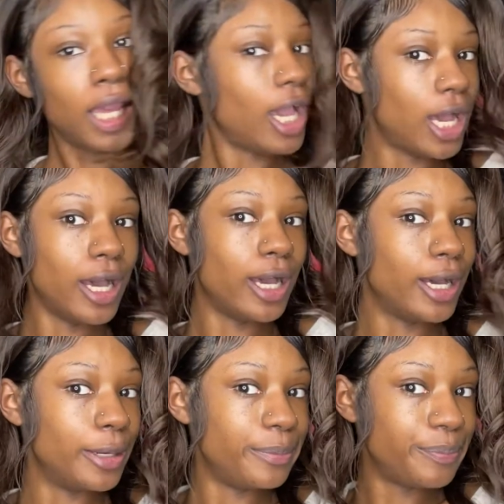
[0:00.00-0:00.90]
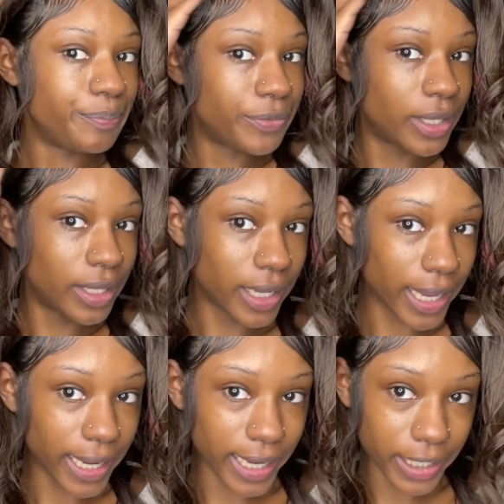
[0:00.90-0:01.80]
I
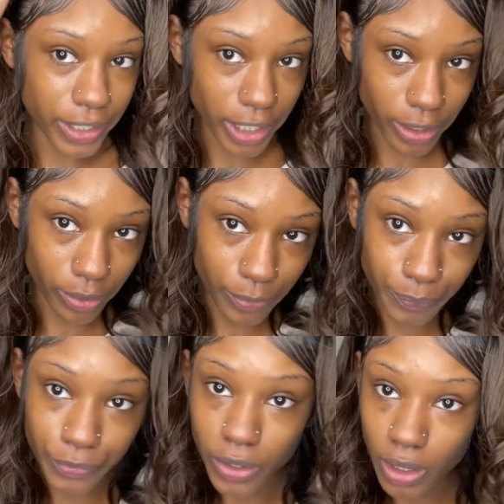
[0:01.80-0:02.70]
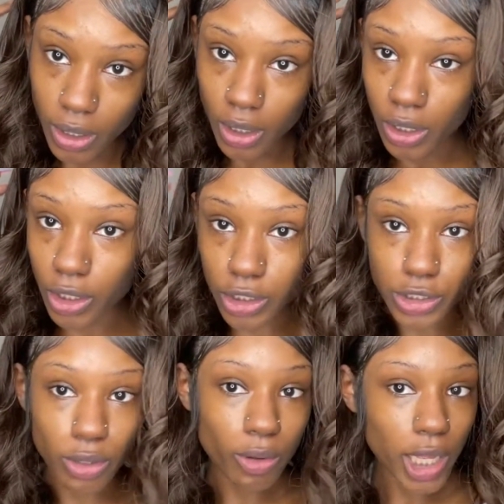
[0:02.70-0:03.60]
got it down. There's
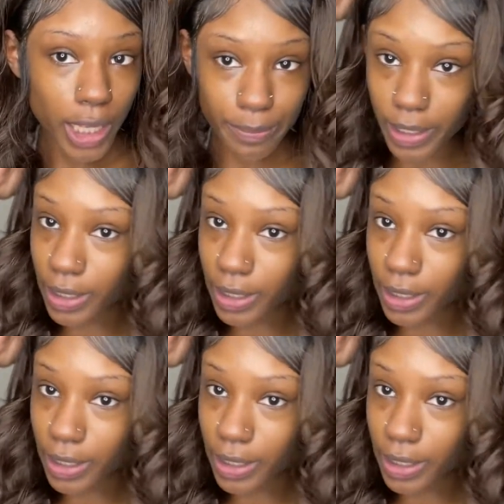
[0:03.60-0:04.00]
no hump in